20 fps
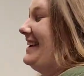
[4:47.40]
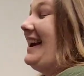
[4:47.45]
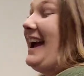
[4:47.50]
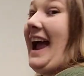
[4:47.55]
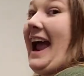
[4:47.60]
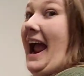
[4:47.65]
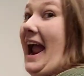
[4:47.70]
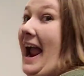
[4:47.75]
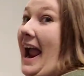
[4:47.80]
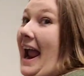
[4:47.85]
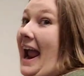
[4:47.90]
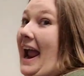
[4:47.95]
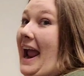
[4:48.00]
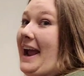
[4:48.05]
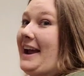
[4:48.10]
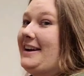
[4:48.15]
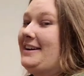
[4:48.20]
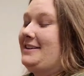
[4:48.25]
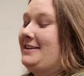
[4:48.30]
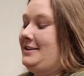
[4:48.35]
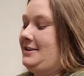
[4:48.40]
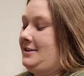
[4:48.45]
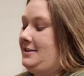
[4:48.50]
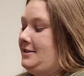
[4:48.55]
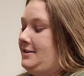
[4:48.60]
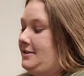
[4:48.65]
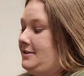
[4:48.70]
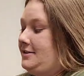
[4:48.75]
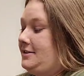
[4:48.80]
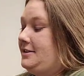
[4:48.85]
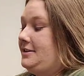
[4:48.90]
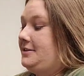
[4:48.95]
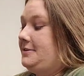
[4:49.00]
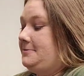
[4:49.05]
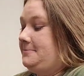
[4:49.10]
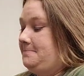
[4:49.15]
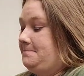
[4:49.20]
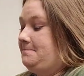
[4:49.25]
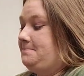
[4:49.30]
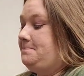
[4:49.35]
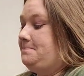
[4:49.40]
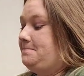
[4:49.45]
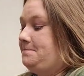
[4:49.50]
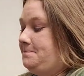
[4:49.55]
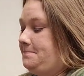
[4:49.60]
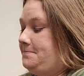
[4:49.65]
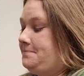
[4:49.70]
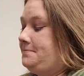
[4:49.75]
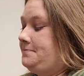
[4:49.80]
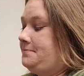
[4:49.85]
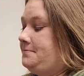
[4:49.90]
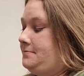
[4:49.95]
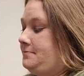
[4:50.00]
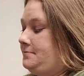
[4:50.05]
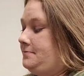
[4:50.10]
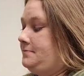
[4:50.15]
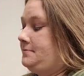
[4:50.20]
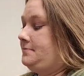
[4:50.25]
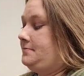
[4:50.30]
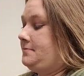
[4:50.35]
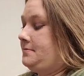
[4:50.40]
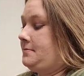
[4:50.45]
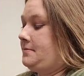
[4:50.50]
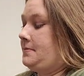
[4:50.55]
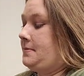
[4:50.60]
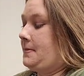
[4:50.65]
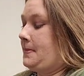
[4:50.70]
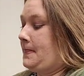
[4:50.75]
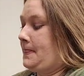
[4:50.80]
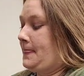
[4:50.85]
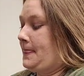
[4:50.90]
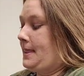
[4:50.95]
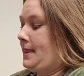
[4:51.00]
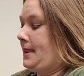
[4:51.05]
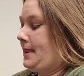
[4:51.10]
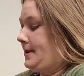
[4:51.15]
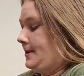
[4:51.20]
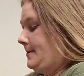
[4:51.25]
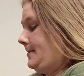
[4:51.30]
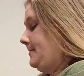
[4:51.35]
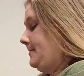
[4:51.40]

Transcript: The person shown says nothing.